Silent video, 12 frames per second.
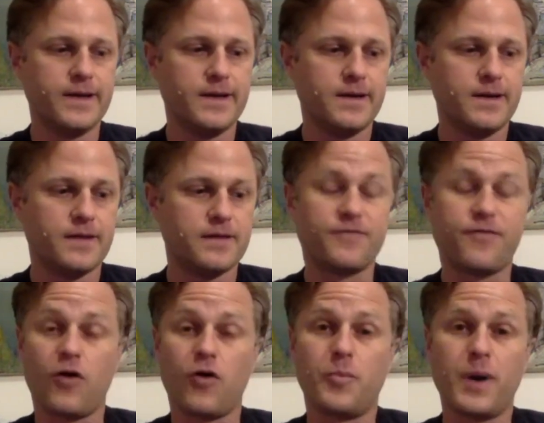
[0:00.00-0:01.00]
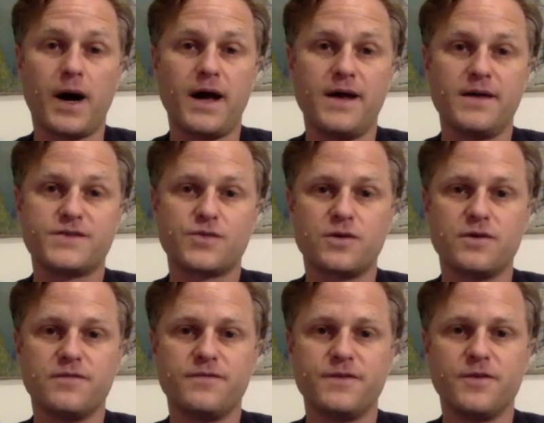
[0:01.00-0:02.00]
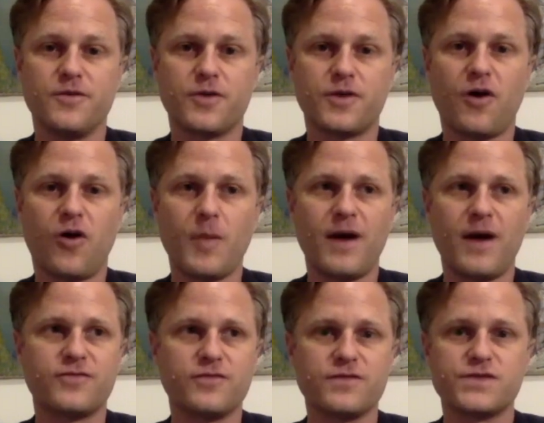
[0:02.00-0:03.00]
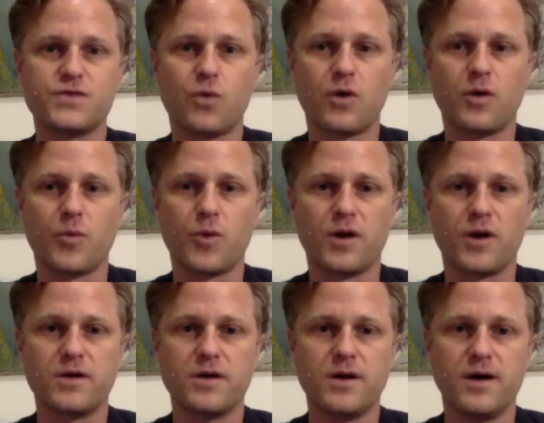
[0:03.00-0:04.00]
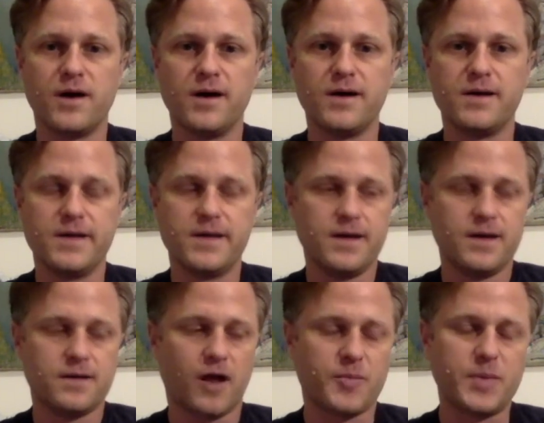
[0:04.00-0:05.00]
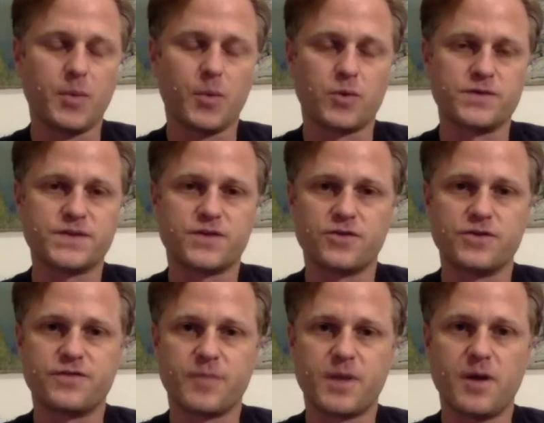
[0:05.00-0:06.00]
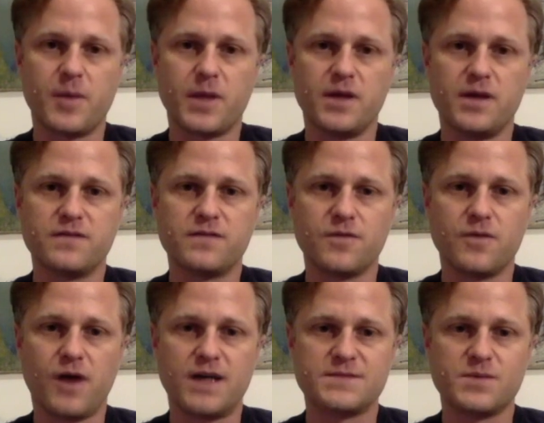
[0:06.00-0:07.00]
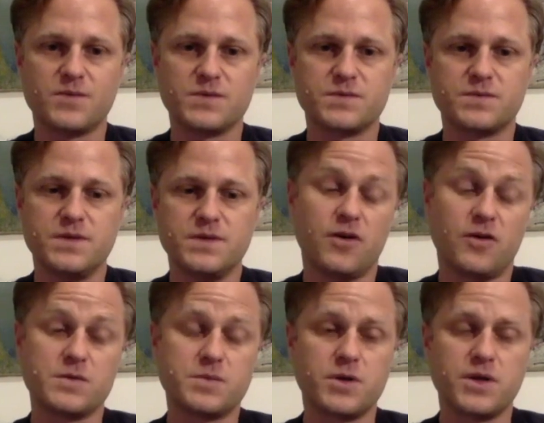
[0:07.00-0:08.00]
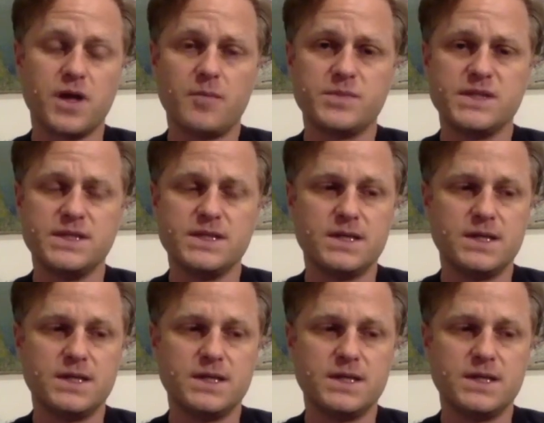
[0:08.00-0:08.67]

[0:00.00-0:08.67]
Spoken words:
And then followed by sort of, the calm after the storm where a lot of people were discouraged from coming in. So the ER was pretty empty.